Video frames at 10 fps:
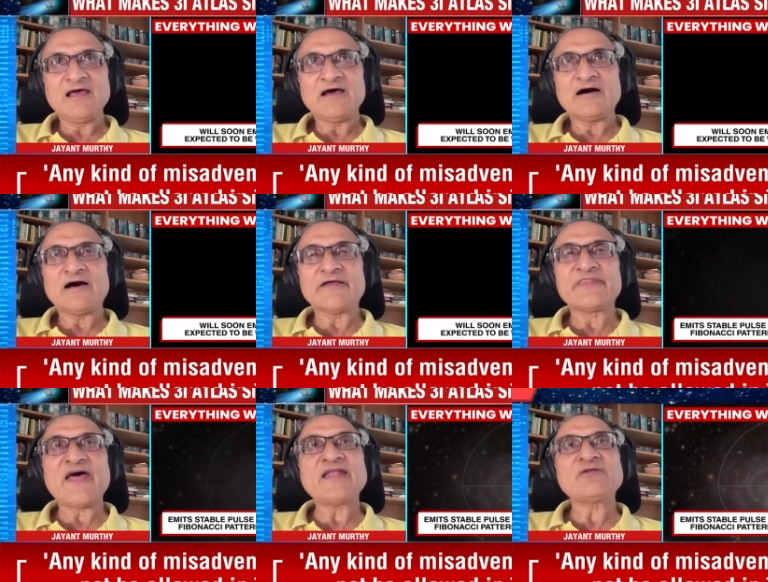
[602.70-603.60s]
uh,
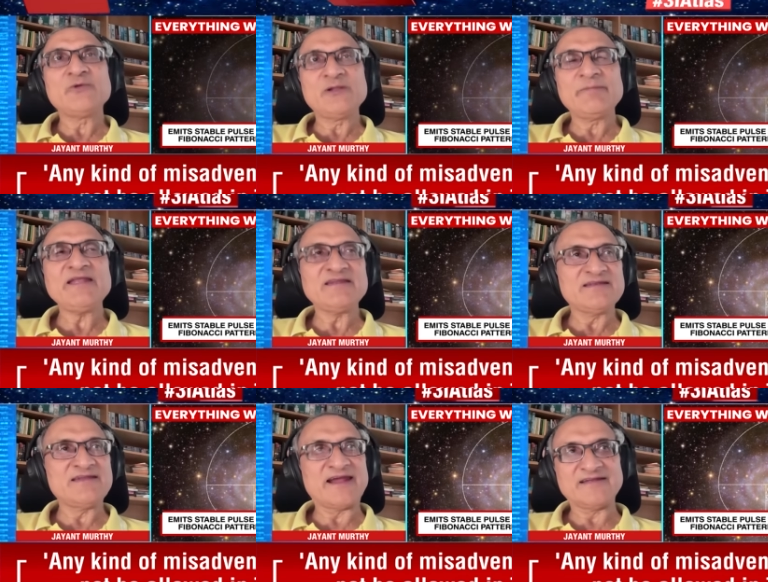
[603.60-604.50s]
that will be
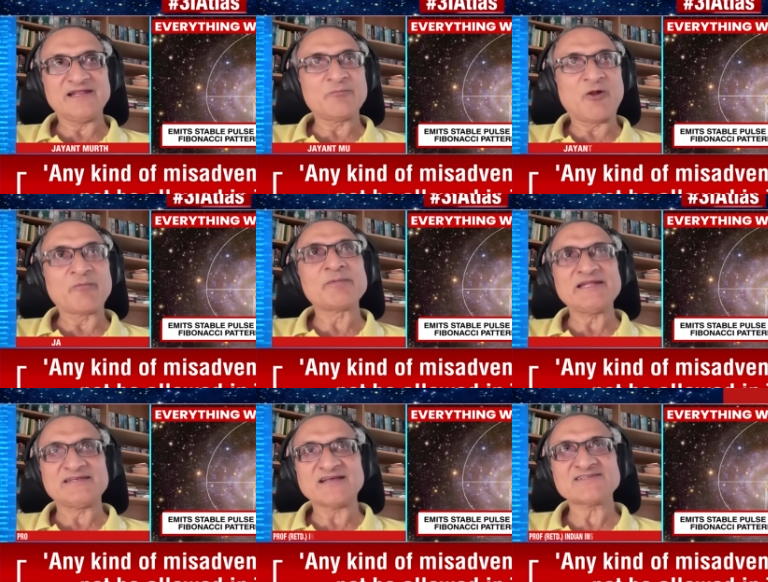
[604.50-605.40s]
detecting probably
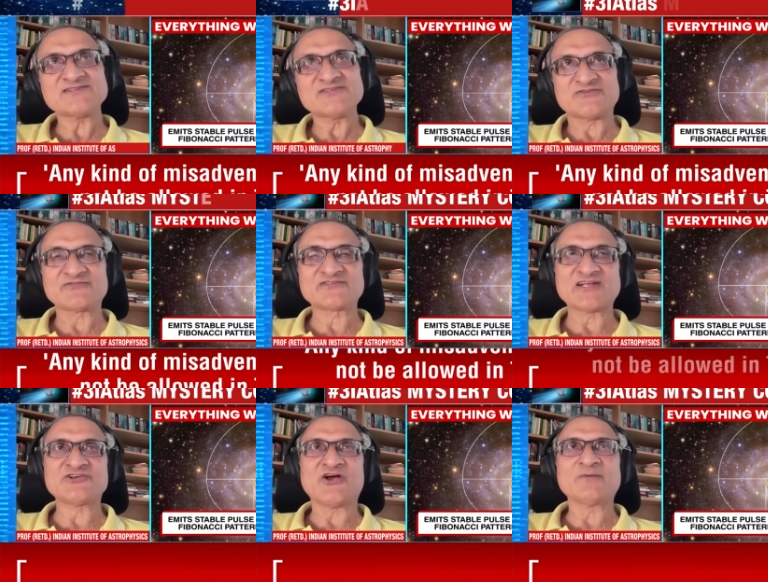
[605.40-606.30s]
dozens of
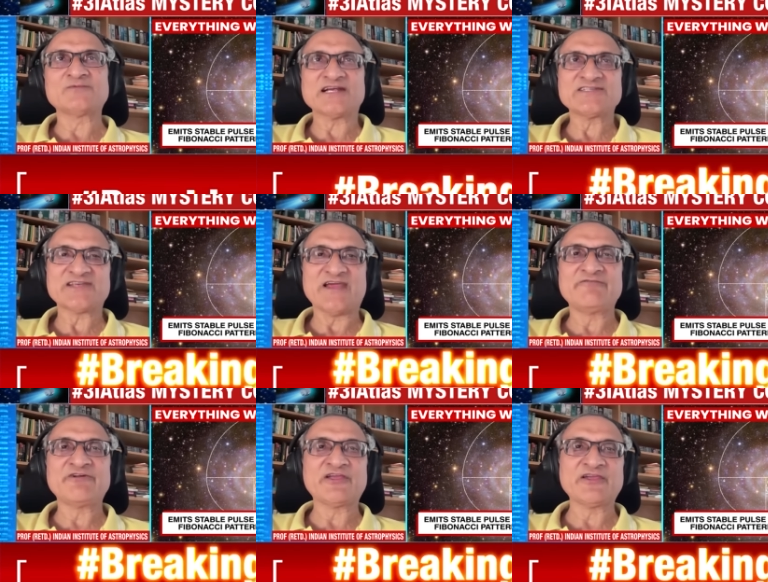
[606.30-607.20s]
such objects
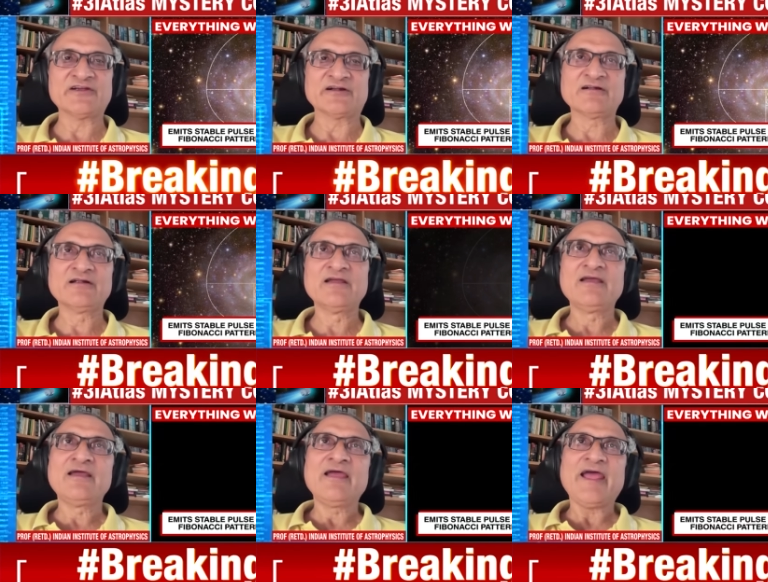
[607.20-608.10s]
every year.
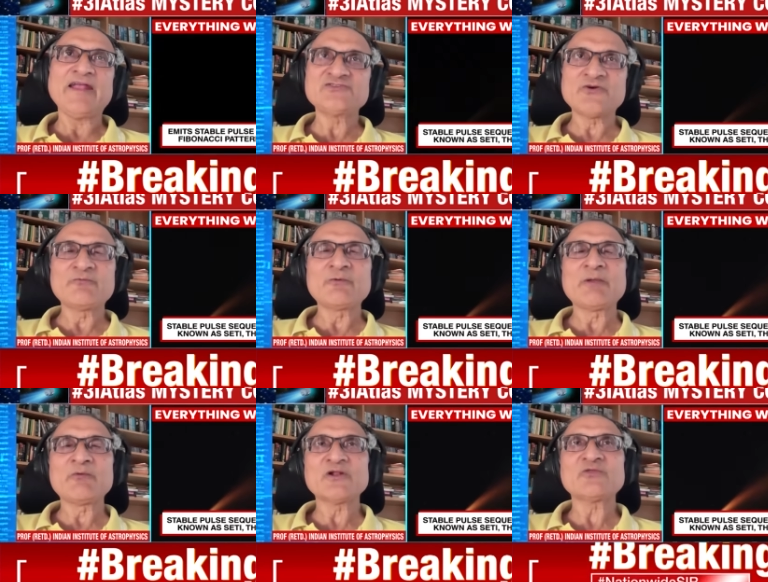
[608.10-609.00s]
And so it would
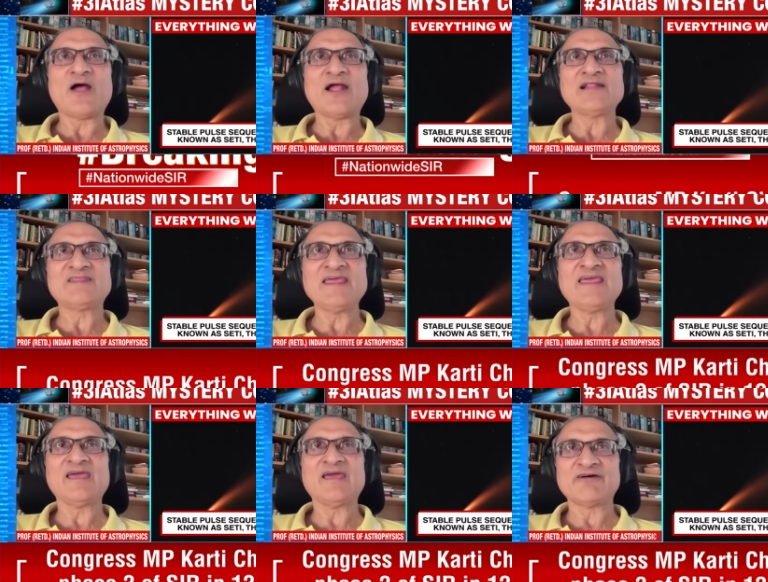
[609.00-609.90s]
be worthwhile
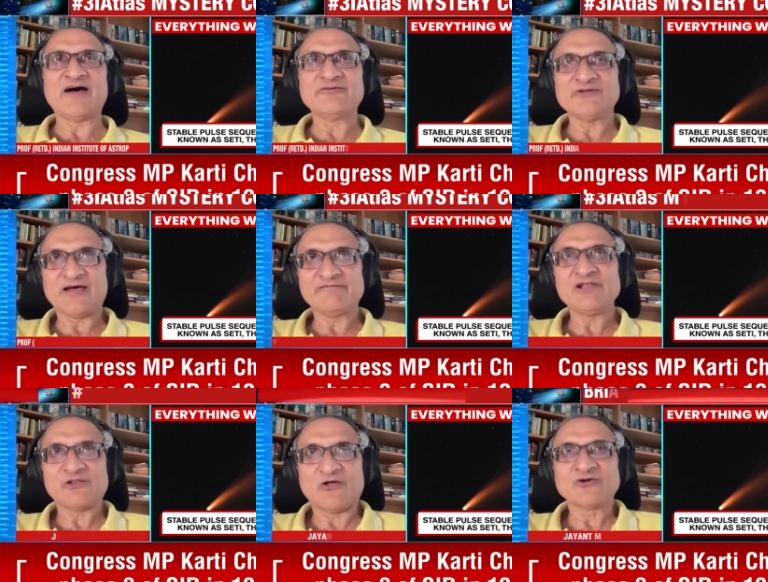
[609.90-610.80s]
thinking of how to have a
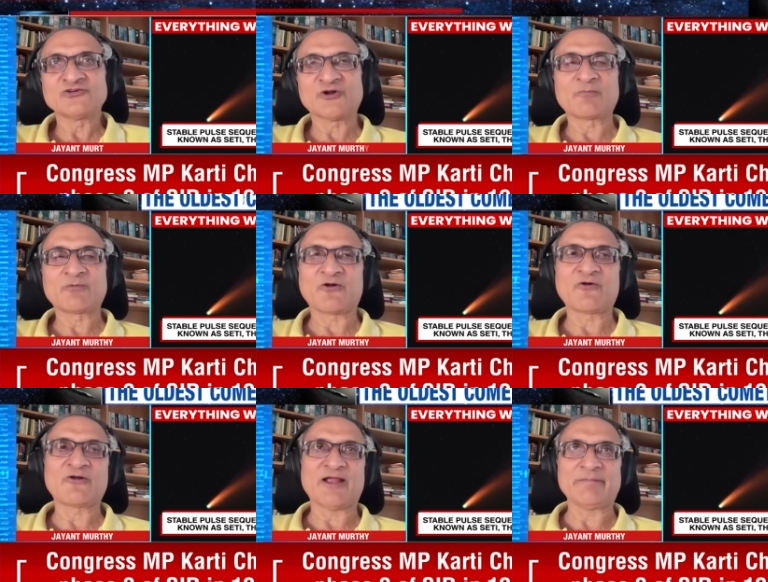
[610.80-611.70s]
long-term
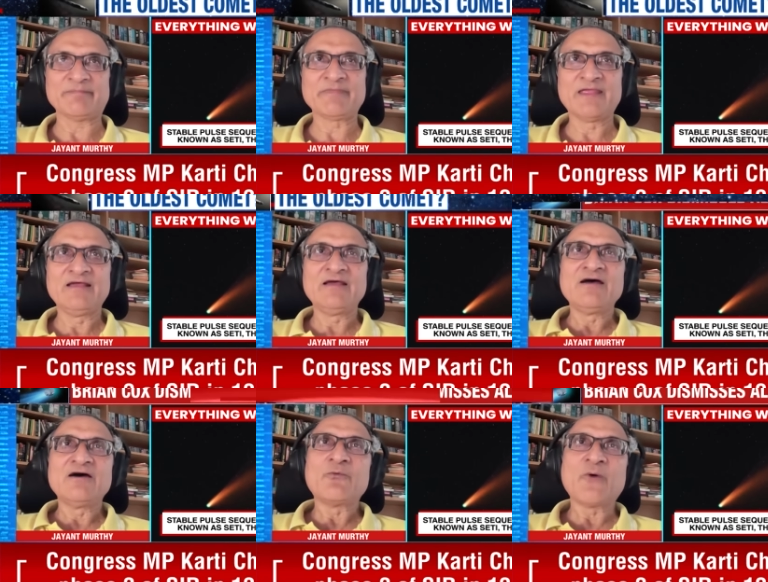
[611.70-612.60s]
program
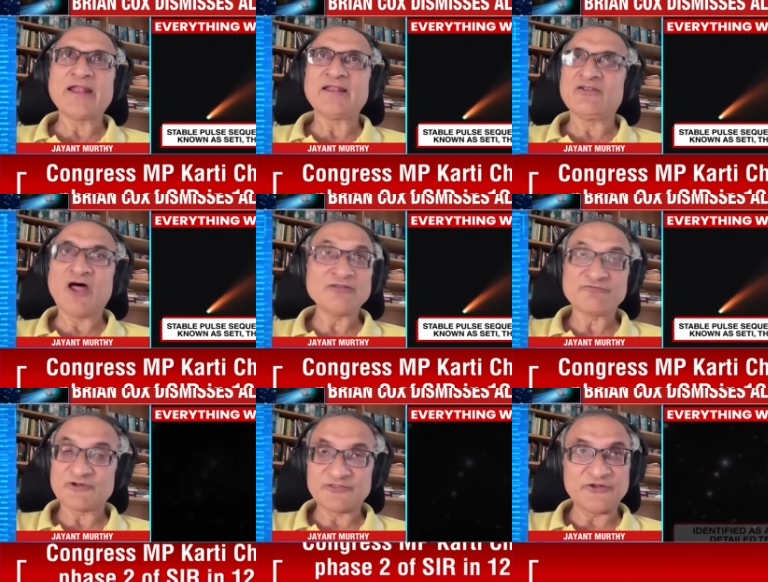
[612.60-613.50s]
when not
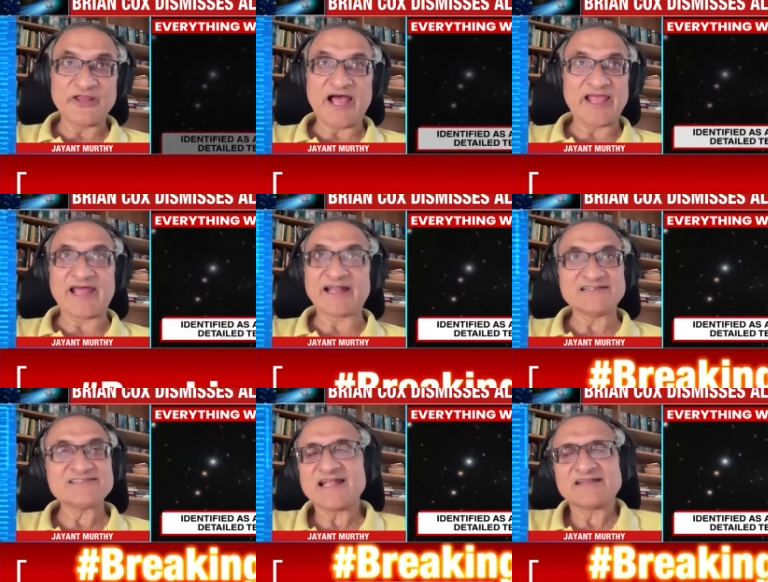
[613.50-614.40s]
for 3i
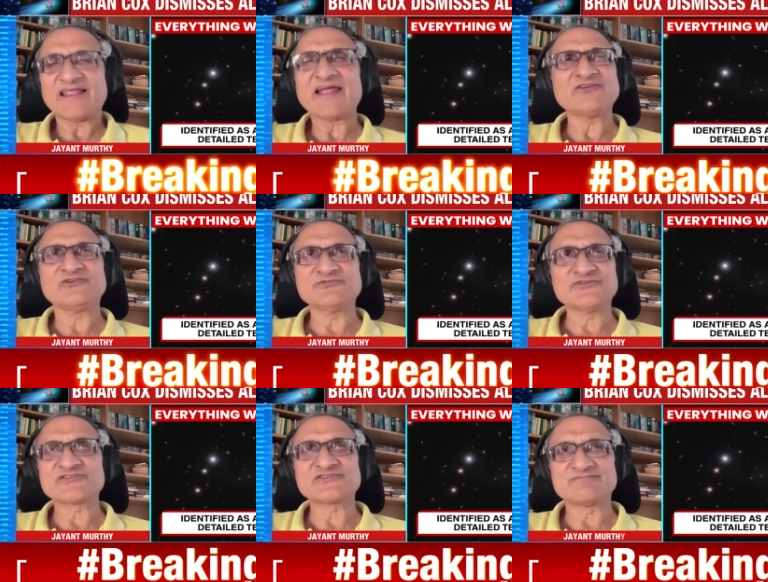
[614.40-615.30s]
Atlas, that, that you
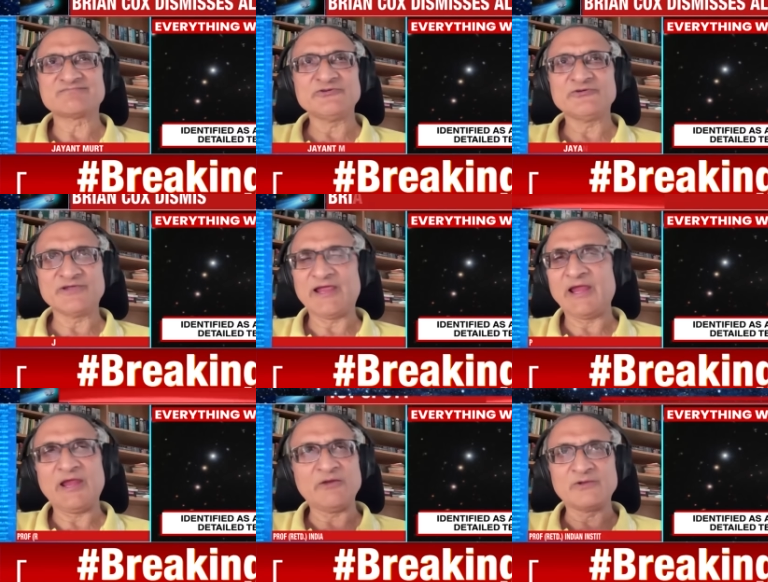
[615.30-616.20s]
just, you,
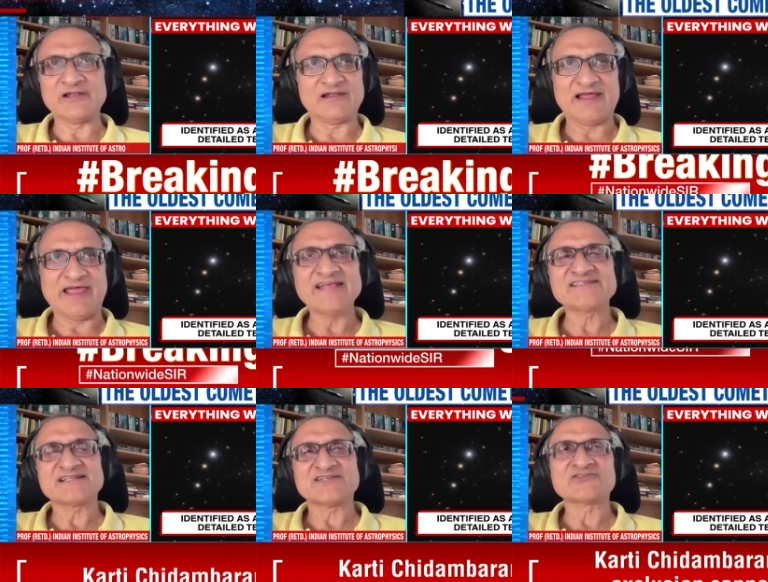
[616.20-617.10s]
it will uh,
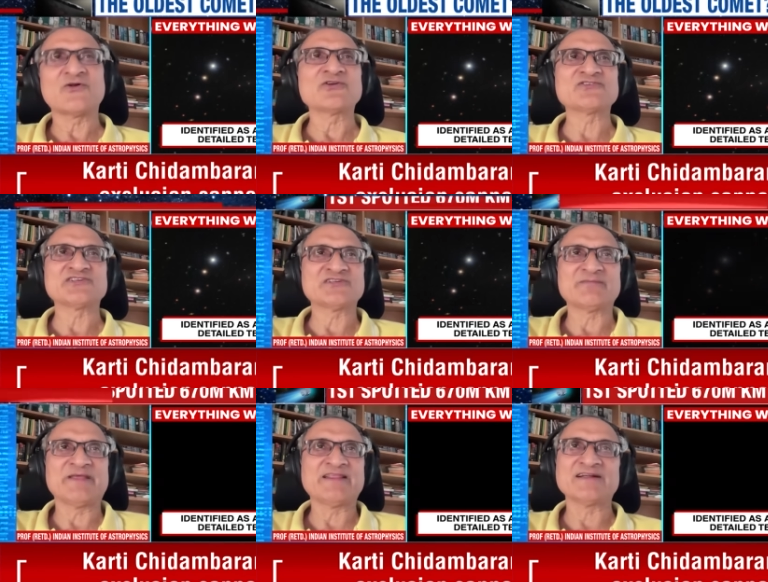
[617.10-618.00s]
exit the solar
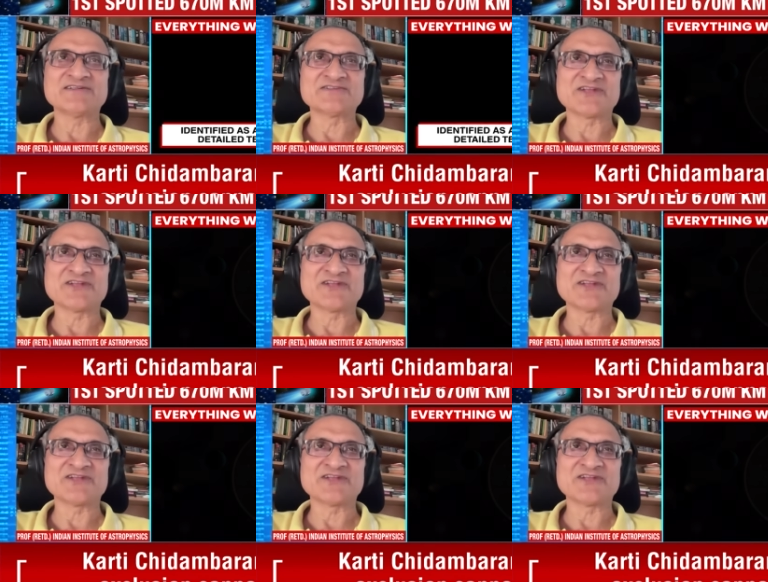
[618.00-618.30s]
system and there's